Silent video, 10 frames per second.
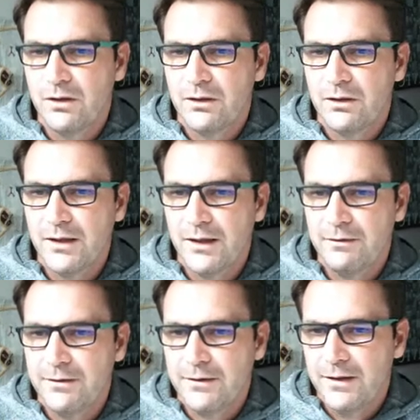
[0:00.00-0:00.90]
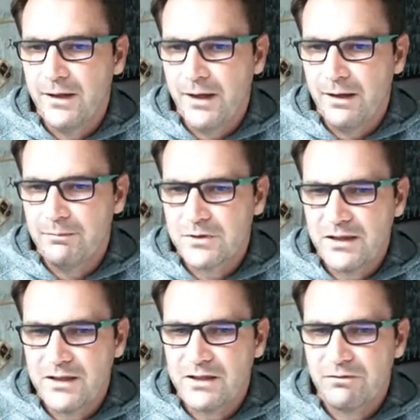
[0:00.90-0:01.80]
Okay, so
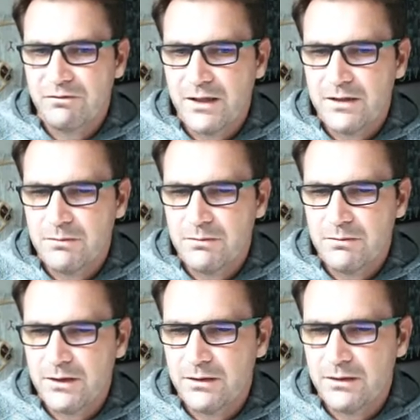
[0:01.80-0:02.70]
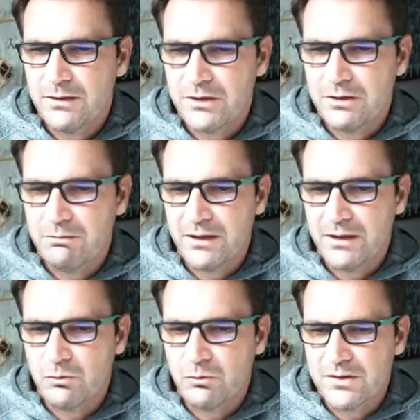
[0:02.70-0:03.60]
let's find something here that actually makes
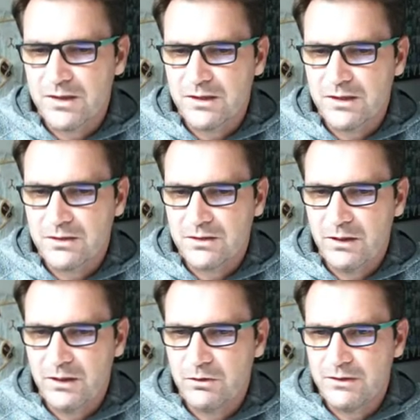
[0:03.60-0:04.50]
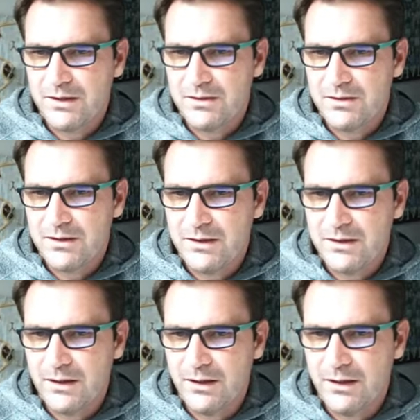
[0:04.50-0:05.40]
more sense. Keyword density.
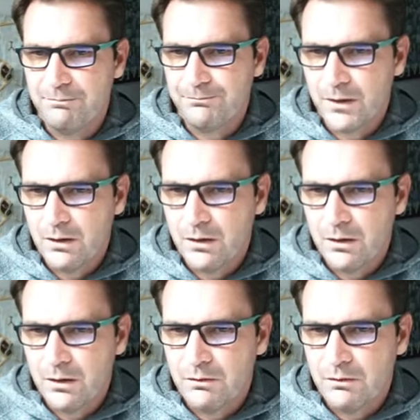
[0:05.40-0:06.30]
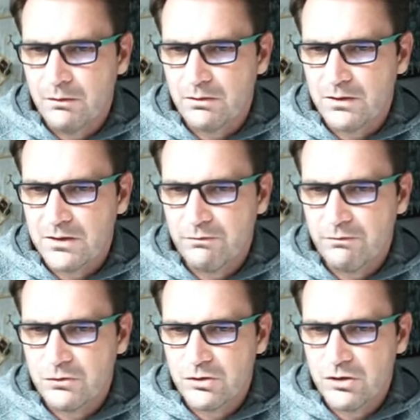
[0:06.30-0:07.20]
Let's go
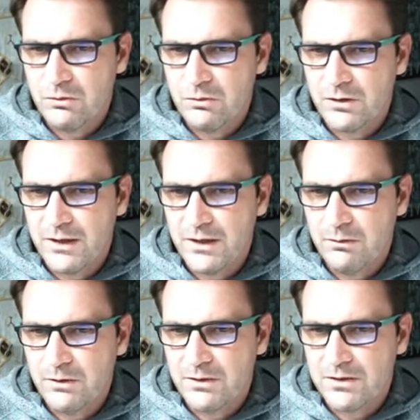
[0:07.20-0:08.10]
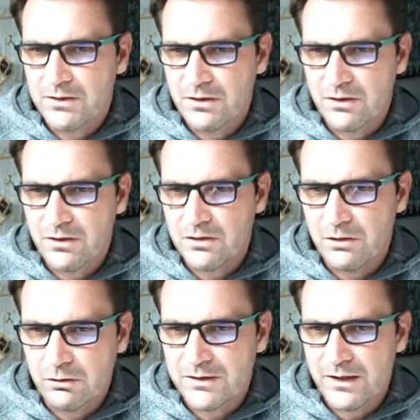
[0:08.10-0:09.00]
for 2-word keywords. So there's the
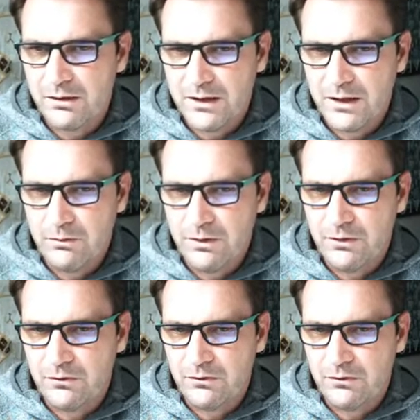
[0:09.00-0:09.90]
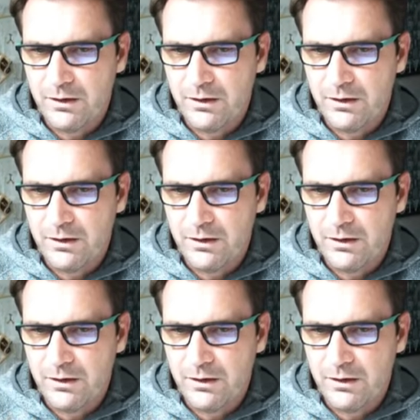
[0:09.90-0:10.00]
long tail keywords.